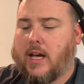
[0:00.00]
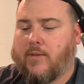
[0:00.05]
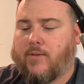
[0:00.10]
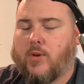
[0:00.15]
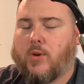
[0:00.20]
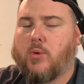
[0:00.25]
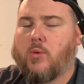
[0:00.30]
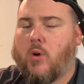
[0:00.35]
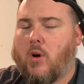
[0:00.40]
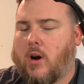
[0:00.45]

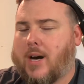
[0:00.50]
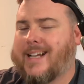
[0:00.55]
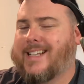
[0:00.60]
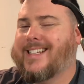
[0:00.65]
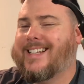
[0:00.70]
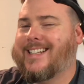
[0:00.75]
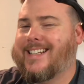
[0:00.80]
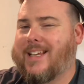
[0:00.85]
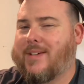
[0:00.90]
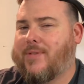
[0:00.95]
if you are a
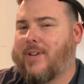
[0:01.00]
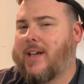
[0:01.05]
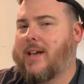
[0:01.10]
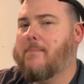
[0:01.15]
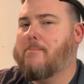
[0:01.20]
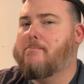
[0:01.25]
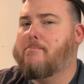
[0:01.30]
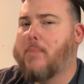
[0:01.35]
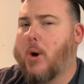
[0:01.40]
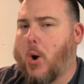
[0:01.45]

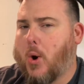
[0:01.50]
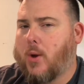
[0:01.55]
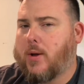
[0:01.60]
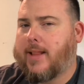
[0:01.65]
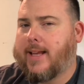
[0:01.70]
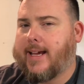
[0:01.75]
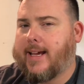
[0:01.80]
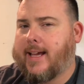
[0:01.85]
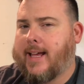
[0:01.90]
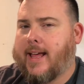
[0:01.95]
significant
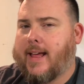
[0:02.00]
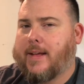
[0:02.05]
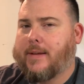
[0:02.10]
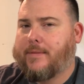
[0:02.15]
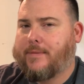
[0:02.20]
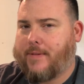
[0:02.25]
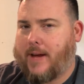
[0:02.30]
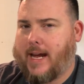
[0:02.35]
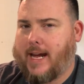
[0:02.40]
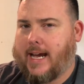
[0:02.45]
Burley
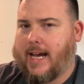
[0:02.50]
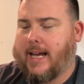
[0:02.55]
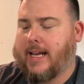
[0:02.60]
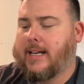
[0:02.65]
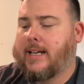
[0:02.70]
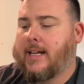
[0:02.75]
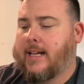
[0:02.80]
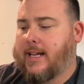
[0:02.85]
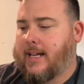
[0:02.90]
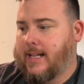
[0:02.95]

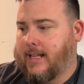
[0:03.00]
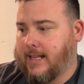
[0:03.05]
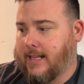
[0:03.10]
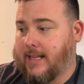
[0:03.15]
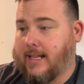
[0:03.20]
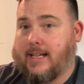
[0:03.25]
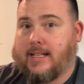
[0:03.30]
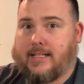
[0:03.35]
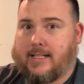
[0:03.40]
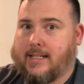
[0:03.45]
fan,
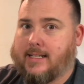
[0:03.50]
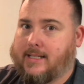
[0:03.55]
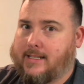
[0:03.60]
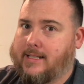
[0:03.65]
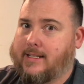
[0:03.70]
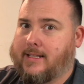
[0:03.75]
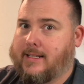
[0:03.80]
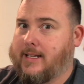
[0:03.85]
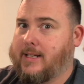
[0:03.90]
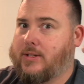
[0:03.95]
this
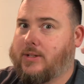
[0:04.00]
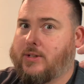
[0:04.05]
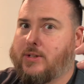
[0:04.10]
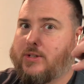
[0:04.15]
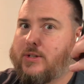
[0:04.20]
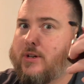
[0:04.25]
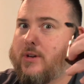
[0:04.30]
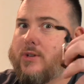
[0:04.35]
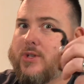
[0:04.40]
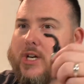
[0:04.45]
is this
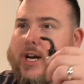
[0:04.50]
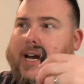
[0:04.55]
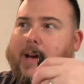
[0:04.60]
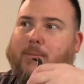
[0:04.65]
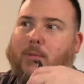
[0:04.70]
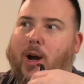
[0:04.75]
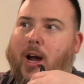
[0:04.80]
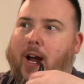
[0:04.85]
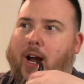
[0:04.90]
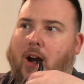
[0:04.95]
is your
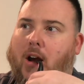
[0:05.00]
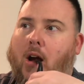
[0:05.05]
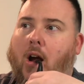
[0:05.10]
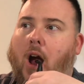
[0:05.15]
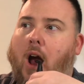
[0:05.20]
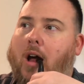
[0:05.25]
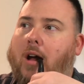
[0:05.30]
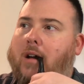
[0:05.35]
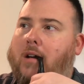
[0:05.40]
jam right here.